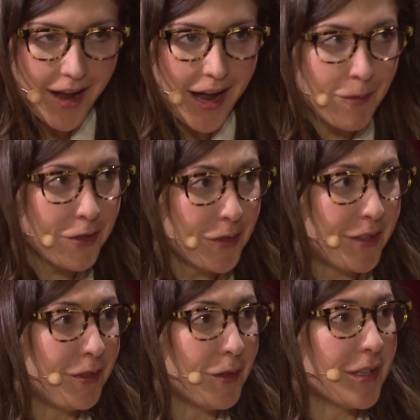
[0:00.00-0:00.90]
also
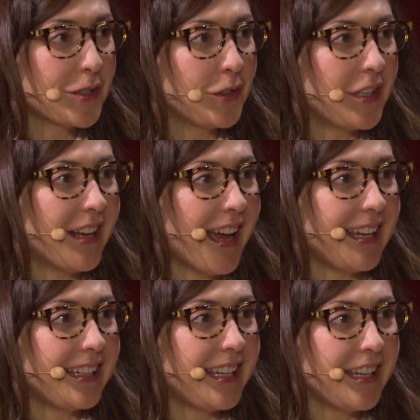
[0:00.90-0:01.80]
influential in
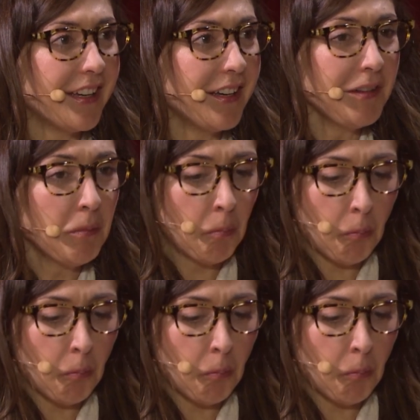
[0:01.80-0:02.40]
IKEA.